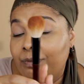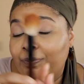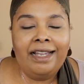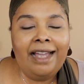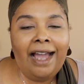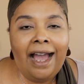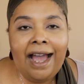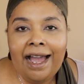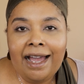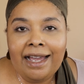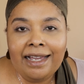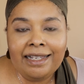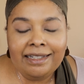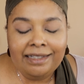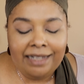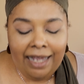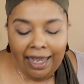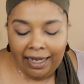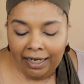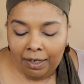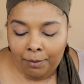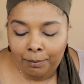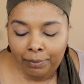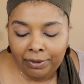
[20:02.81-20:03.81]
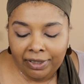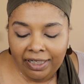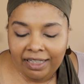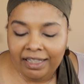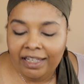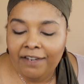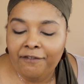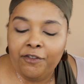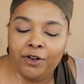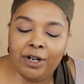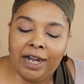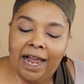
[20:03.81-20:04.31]
Guys, I
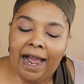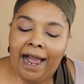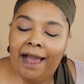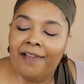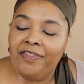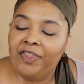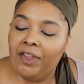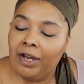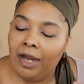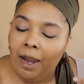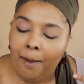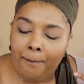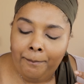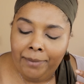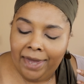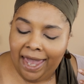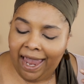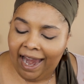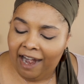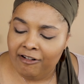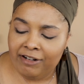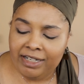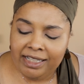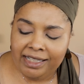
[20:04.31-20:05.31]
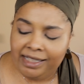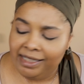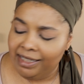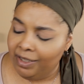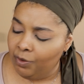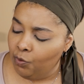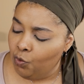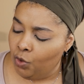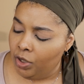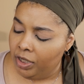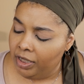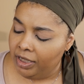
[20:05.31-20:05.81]
completely forgot the
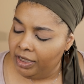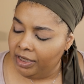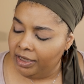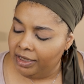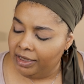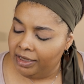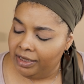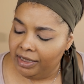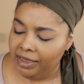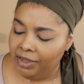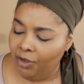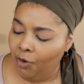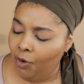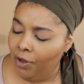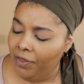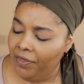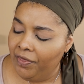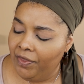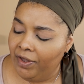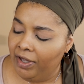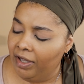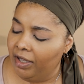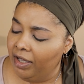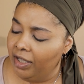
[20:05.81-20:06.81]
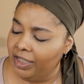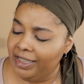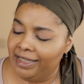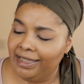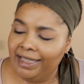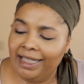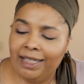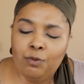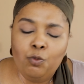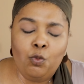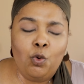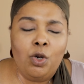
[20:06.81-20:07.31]
comparison ones on the
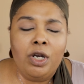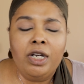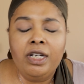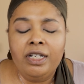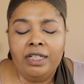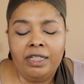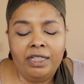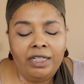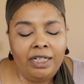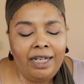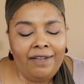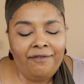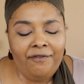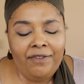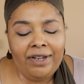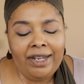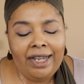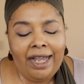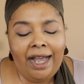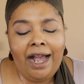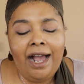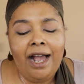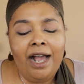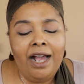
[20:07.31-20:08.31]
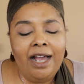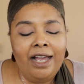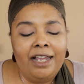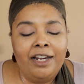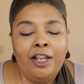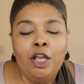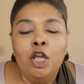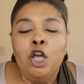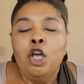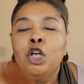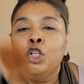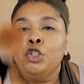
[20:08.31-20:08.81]
T1. I forgot.
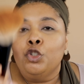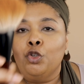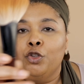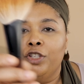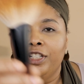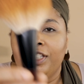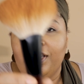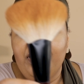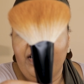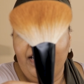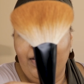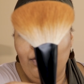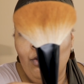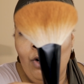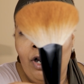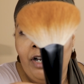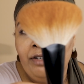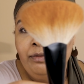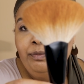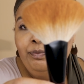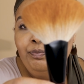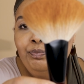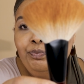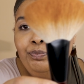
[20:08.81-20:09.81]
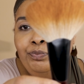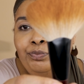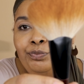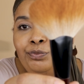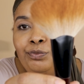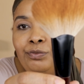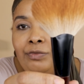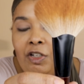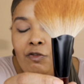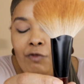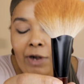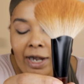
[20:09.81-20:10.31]
So this is T1,
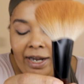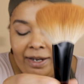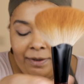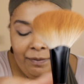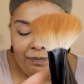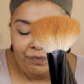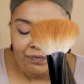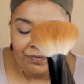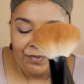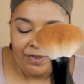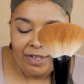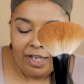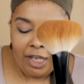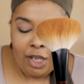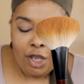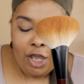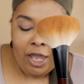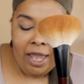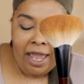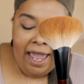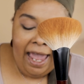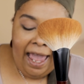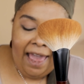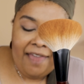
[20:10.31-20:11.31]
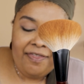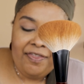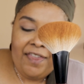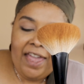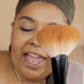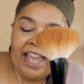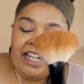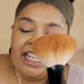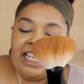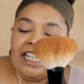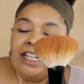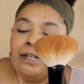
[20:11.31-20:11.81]
right? And
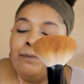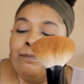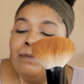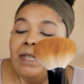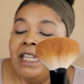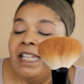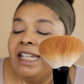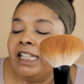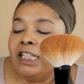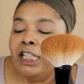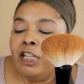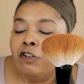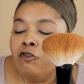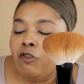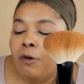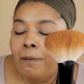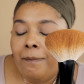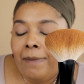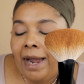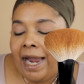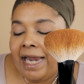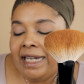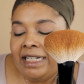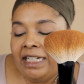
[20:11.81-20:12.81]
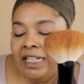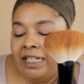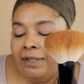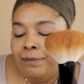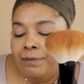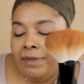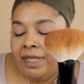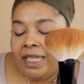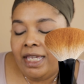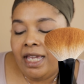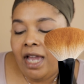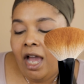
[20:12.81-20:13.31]
then it immediately reminded
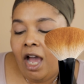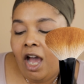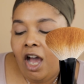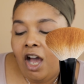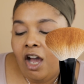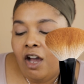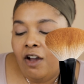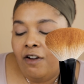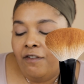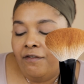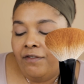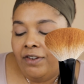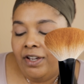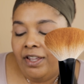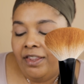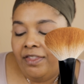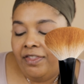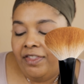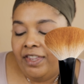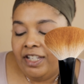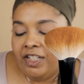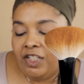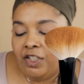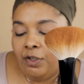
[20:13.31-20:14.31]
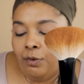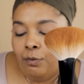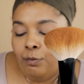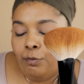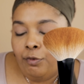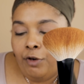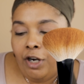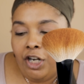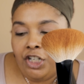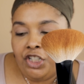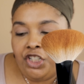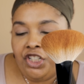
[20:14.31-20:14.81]
me of this
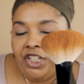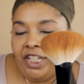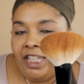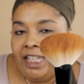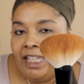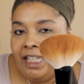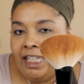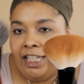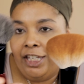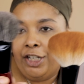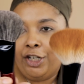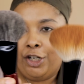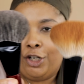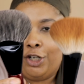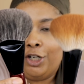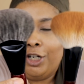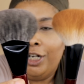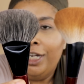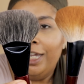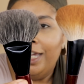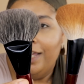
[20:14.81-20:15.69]
brush here.